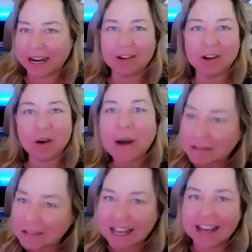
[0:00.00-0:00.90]
or go
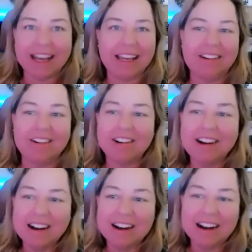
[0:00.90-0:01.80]
outside or
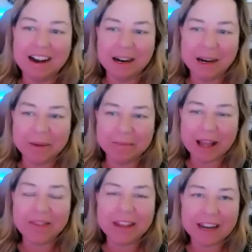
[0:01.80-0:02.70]
and
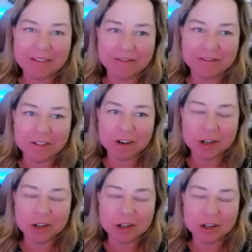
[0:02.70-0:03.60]
then I've
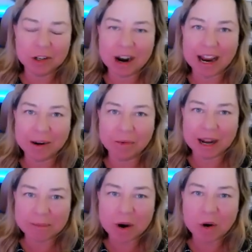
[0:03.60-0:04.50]
tried
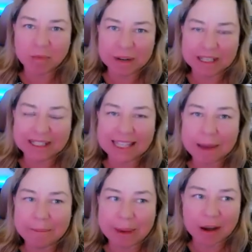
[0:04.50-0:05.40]
when I'm home to
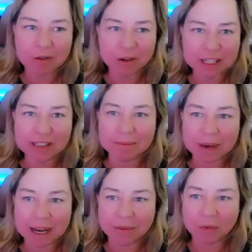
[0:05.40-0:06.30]
set boundaries on
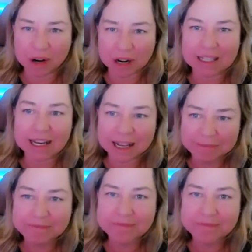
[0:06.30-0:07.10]
my work time,